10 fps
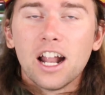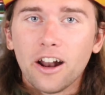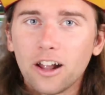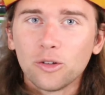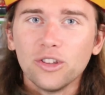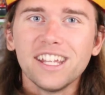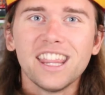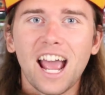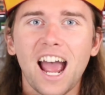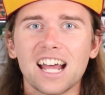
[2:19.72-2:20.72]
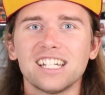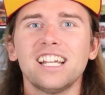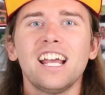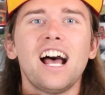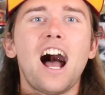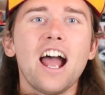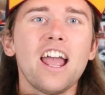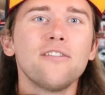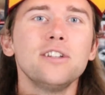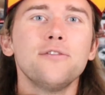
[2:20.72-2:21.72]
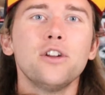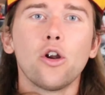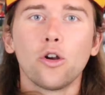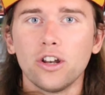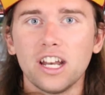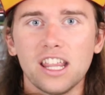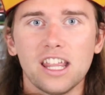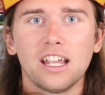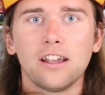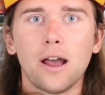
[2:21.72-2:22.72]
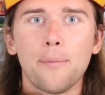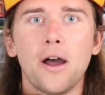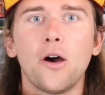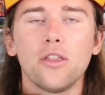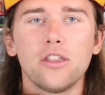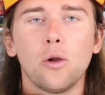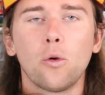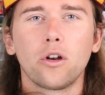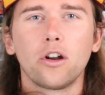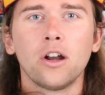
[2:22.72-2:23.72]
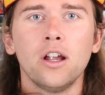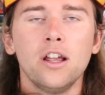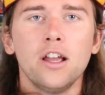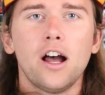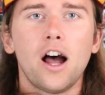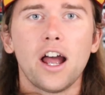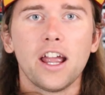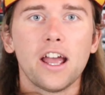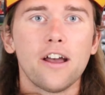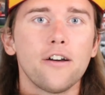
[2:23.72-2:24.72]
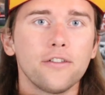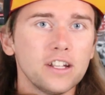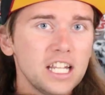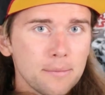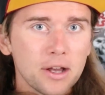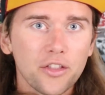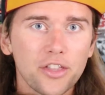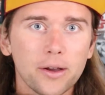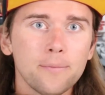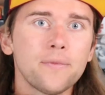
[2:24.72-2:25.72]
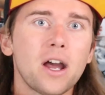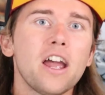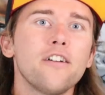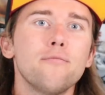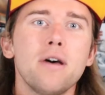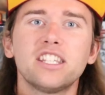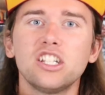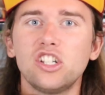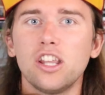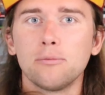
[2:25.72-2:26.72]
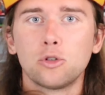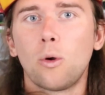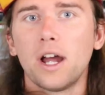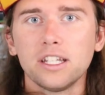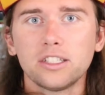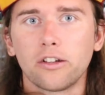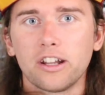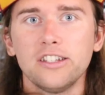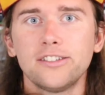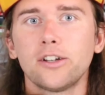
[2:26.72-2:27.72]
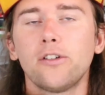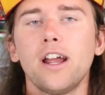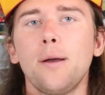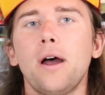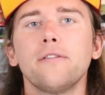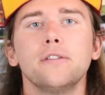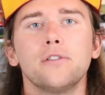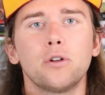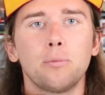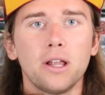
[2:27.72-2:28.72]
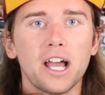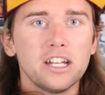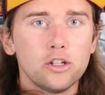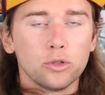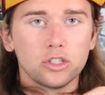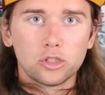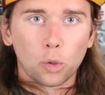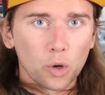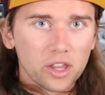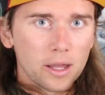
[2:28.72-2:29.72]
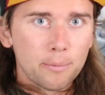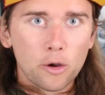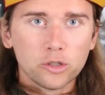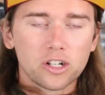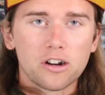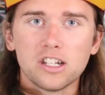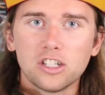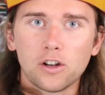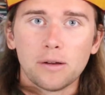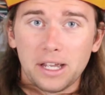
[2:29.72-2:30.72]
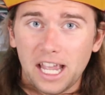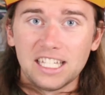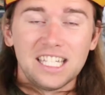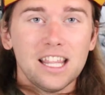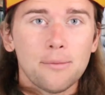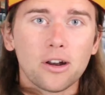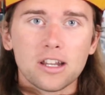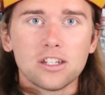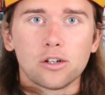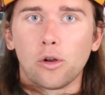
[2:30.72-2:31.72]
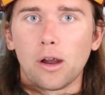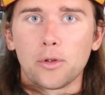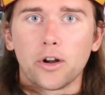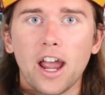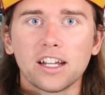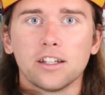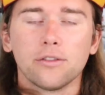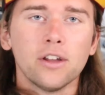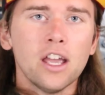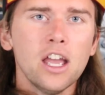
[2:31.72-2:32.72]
Not only that, I haven't even heard anything about the order. I have emailed them, I have messaged them twice on Instagram, I've even replied to a story they post on Instagram. Like, I see them on Instagram, they're active.